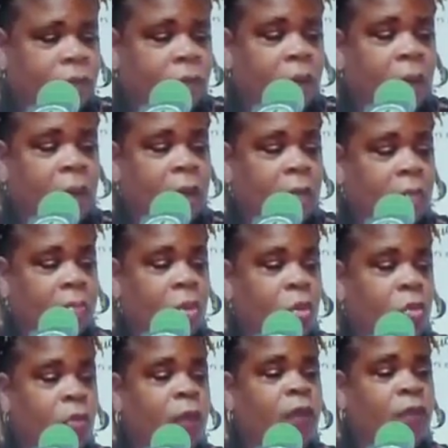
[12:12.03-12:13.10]
I had a
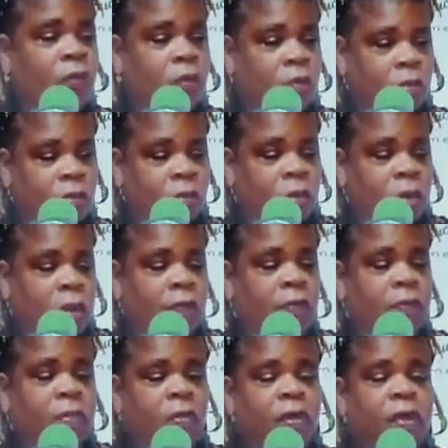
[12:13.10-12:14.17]
beautiful
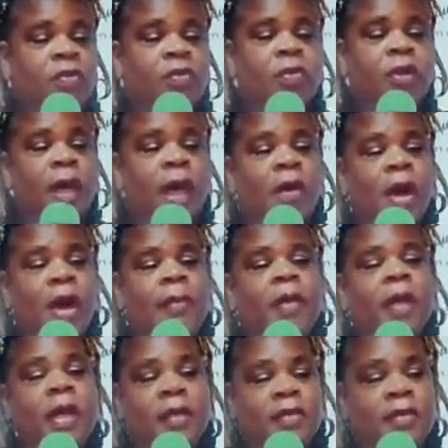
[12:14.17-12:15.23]
experience. So now I'm
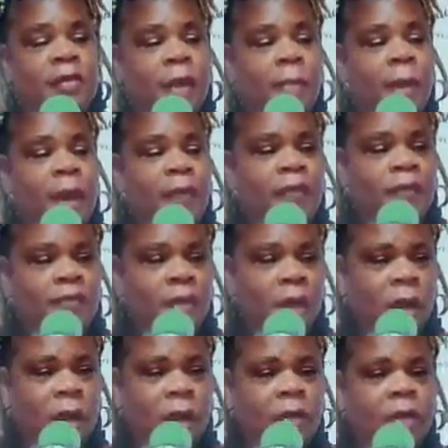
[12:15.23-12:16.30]
semi
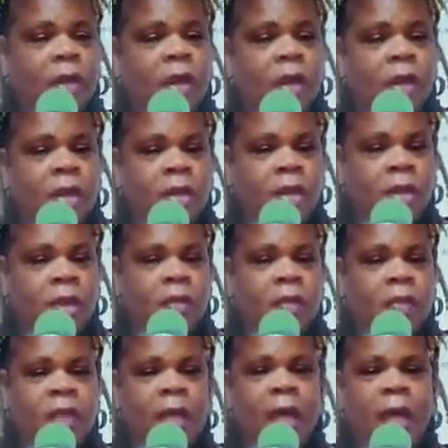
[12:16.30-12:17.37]
retired in
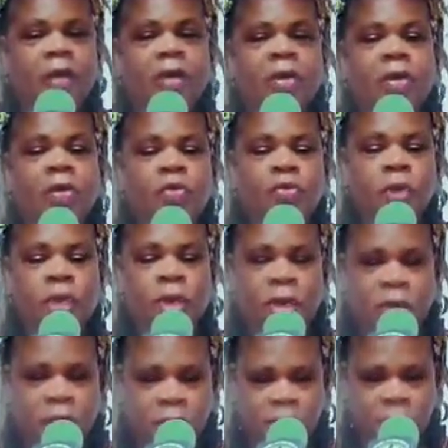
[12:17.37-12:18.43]
that
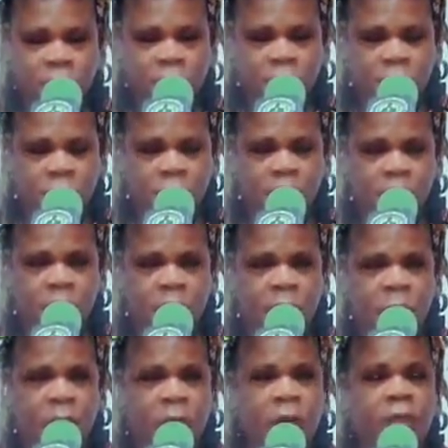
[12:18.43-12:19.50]
arena
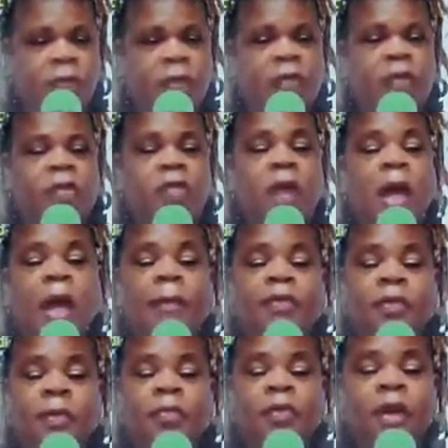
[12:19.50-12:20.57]
because there's a time
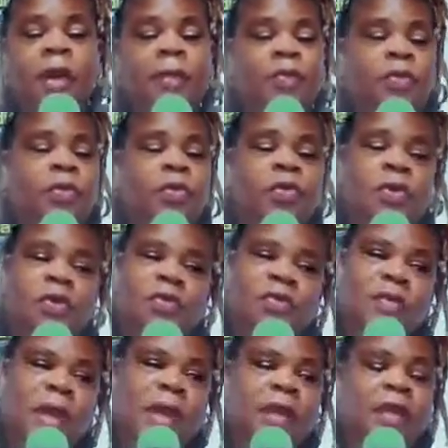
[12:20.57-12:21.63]
sometimes where you can
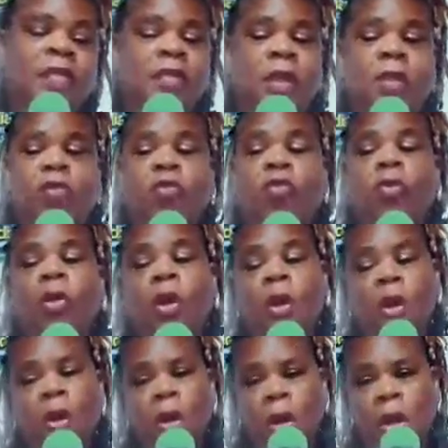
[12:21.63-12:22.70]
stay in a thing too
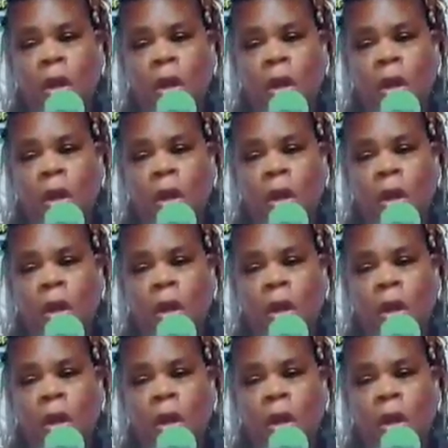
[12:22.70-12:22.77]
long.